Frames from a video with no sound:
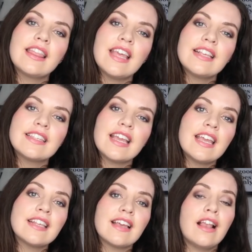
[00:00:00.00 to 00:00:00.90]
This
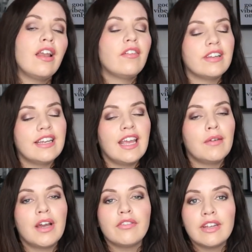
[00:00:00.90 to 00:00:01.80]
is a lovely
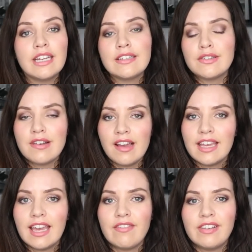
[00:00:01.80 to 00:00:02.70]
name. I really do
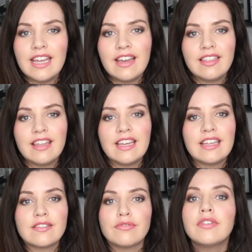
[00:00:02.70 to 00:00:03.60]
like Everly. I think
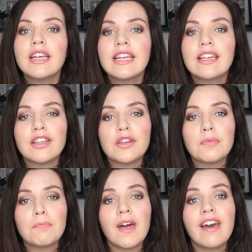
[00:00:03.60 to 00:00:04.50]
it's really
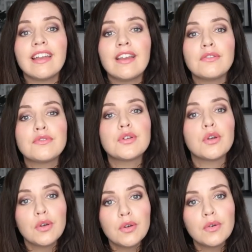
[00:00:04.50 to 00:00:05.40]
cute, but I know
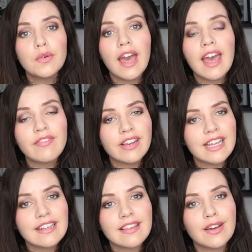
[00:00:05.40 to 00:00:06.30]
2
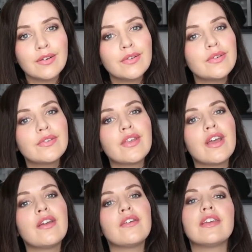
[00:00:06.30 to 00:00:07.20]
Everlys that are also
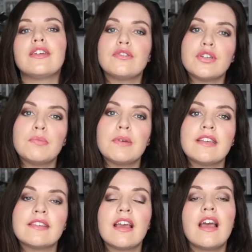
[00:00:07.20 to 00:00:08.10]

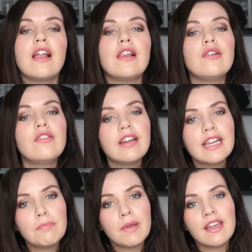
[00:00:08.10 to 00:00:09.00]
YouTubers, Laura
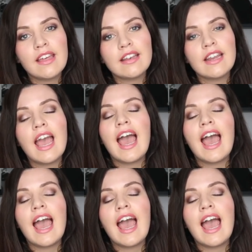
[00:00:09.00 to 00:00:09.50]
Lee Byrne